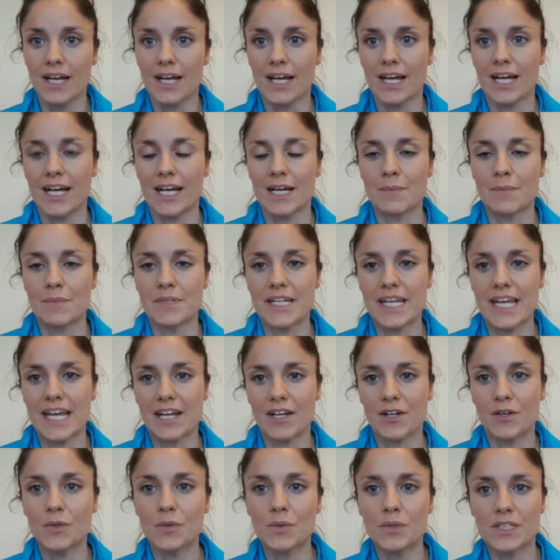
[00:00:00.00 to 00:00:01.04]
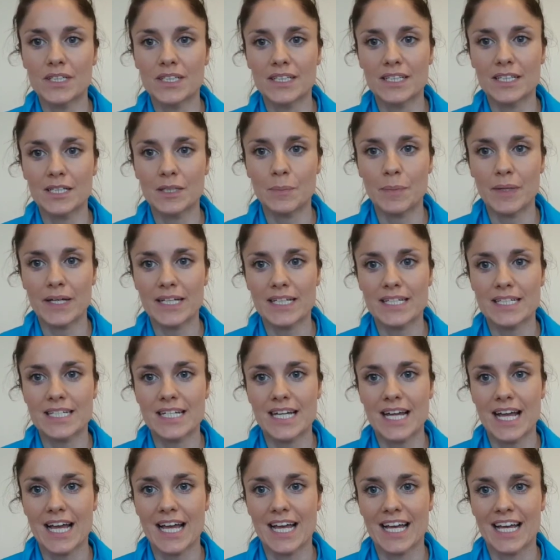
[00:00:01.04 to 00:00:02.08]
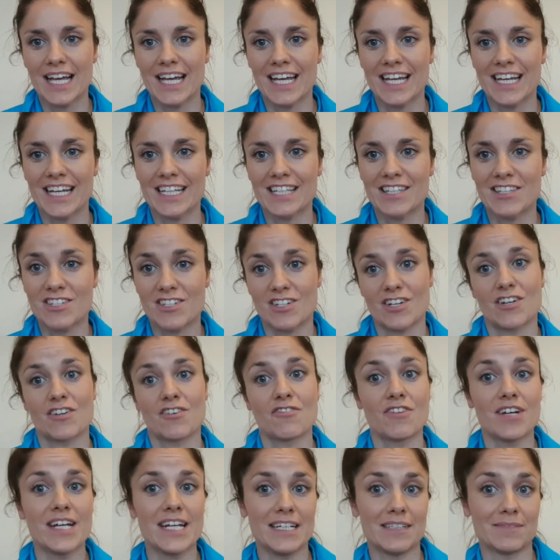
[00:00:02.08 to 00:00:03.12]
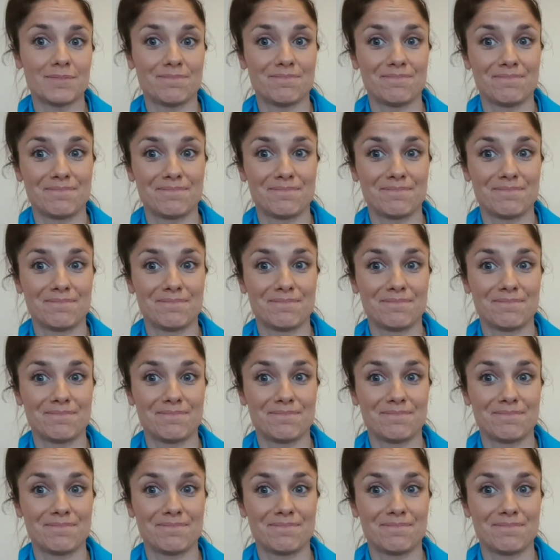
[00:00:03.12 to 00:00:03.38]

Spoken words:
to get going a little bit and start creating.